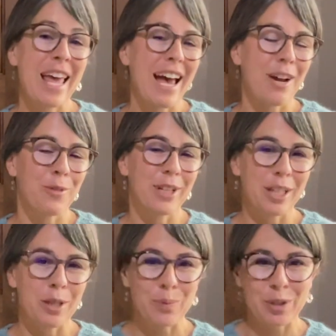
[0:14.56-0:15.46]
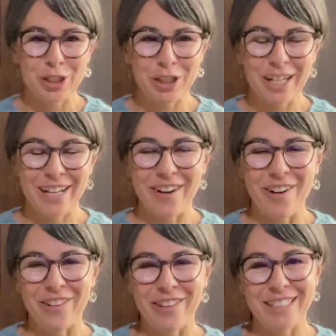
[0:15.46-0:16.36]
I really appreciate
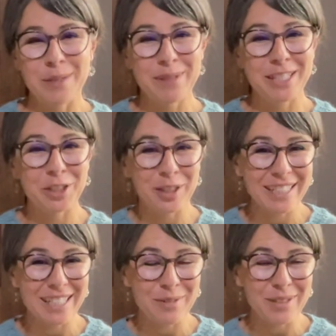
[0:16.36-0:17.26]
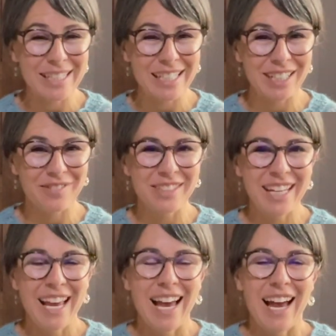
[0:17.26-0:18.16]
all the tips and tricks I received.
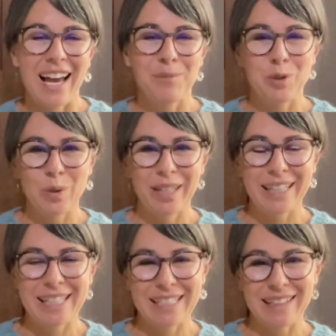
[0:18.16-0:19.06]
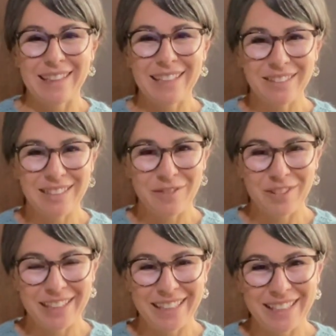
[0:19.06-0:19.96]
I'm doing things a little
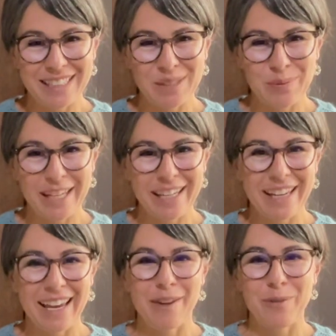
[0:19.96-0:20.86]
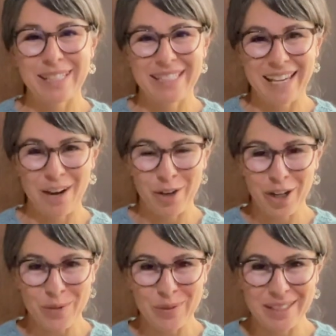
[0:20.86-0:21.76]
differently this week, and we'll see how it
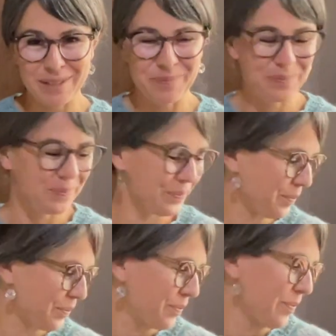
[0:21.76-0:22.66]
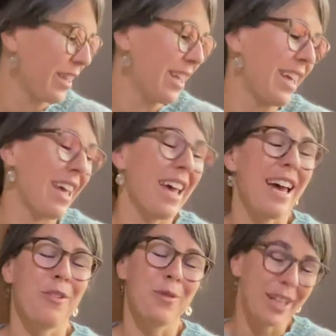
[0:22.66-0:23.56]
goes.
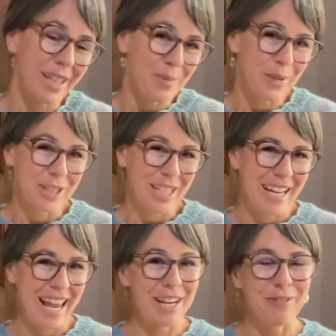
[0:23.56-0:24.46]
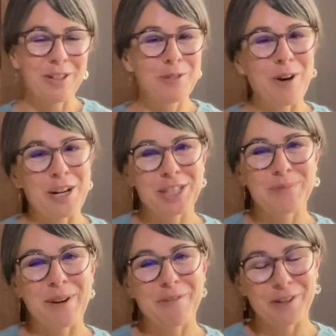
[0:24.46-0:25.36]
I really appreciate anyone who watched
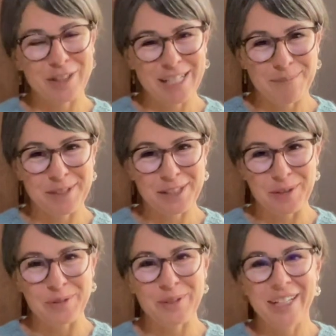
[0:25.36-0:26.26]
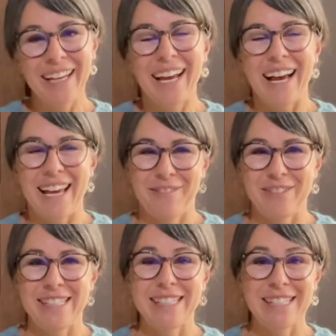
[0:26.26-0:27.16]
my first episode. It
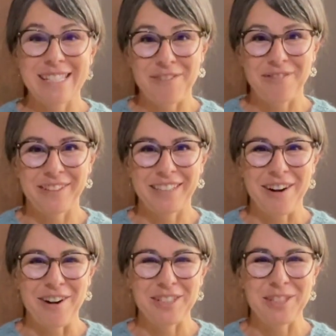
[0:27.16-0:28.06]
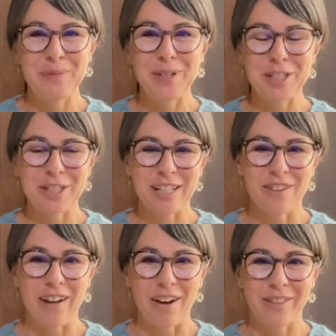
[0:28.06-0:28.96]
was definitely hard to put yourself
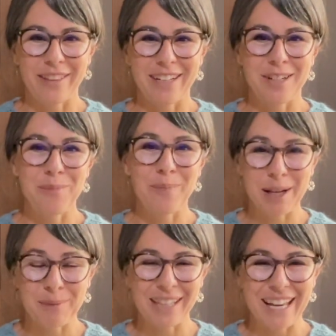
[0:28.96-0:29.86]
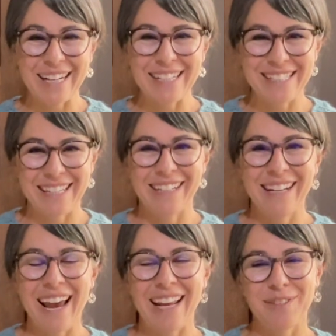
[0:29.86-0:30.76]
out there, but I'm glad I did,
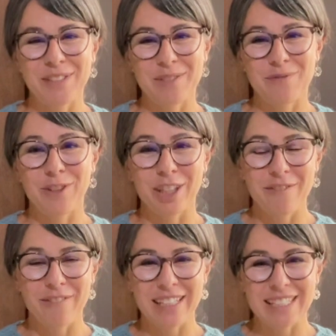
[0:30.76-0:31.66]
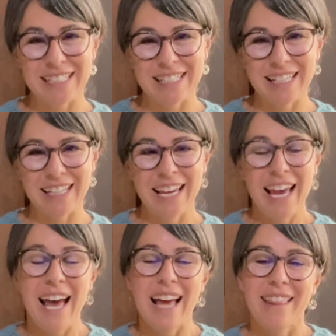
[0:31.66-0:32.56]
and it was really fun to see
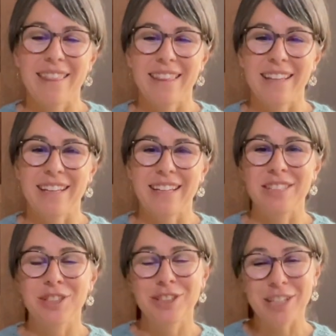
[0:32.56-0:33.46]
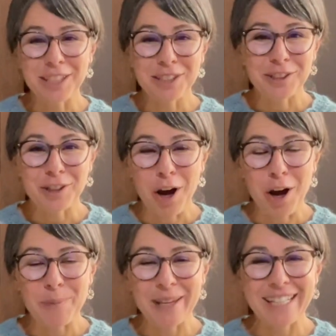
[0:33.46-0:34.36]
the gentle
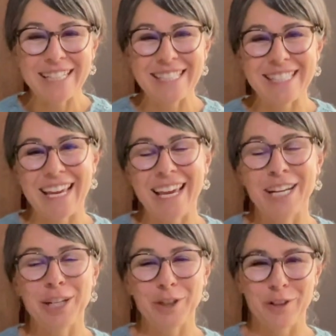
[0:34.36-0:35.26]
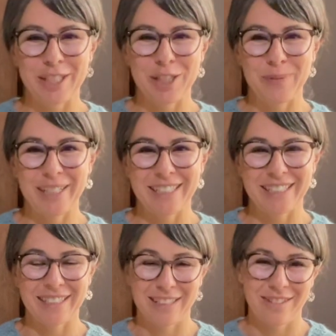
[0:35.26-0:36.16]
comments and encouragement
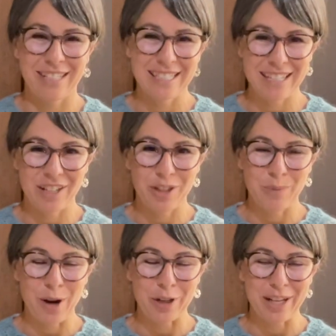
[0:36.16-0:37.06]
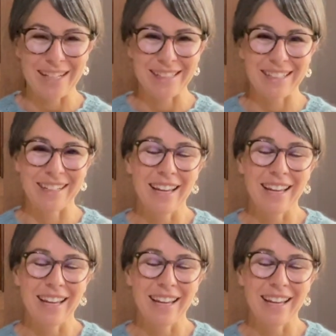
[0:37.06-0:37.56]
to continue podcasting.